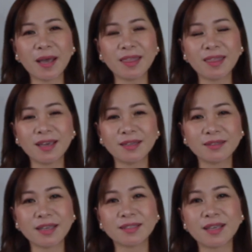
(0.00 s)
but
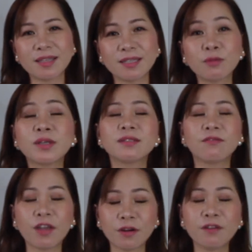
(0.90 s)
then thanks God it was
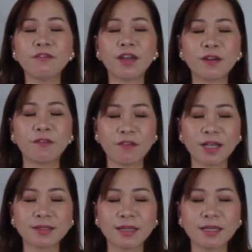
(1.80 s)
very, very fast.